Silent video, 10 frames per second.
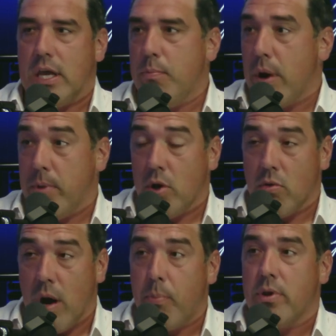He probably
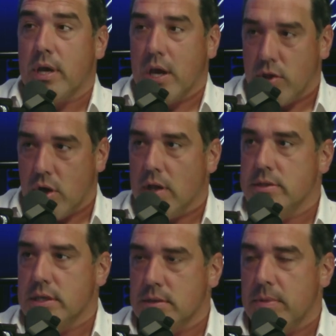grew up with a
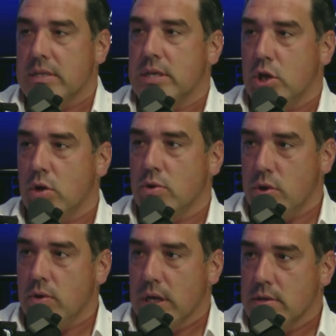Catholicism that said don't do this.